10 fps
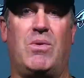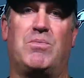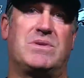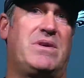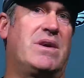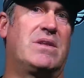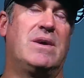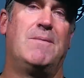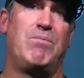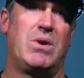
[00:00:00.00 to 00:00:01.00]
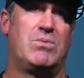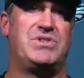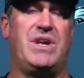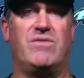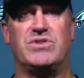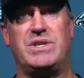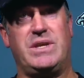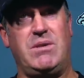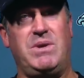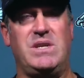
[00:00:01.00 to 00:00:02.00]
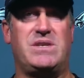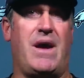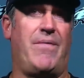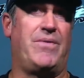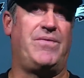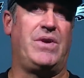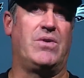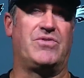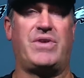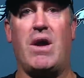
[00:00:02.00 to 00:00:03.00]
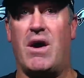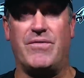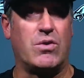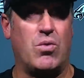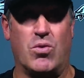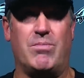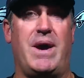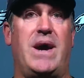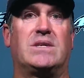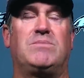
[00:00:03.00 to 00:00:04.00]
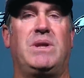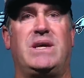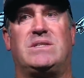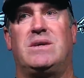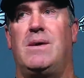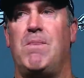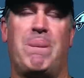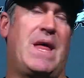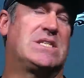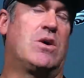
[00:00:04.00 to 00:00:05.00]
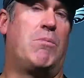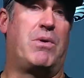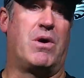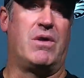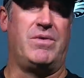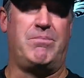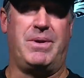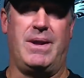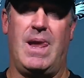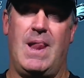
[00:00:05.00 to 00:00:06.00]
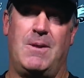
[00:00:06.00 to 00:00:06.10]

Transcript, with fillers: We protect receivers and D Bs down the field, stay off the quarterbacks. I mean, that's that's all part of it. But,